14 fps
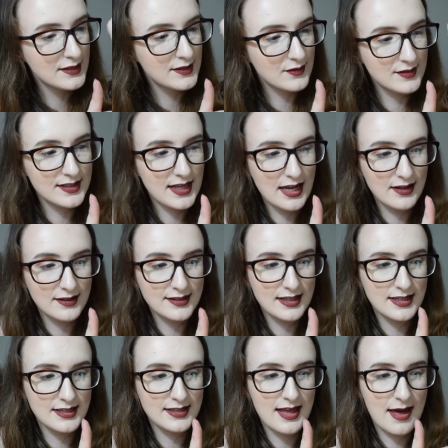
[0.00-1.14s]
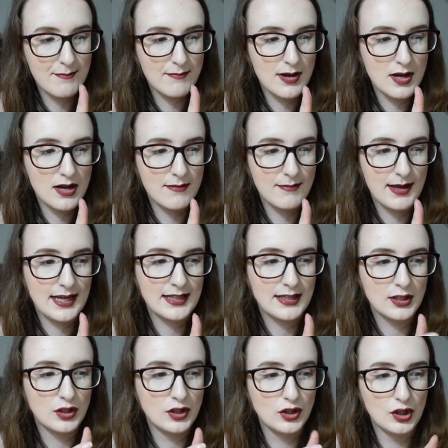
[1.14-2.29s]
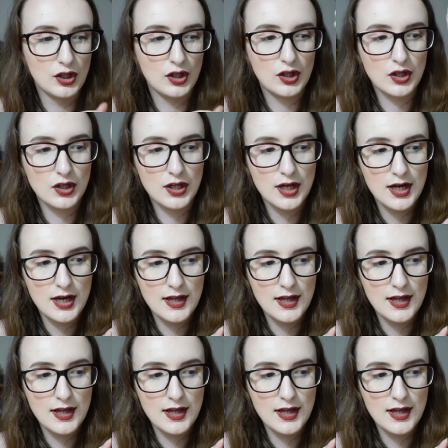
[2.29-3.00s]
So say you're still into that mermaid look,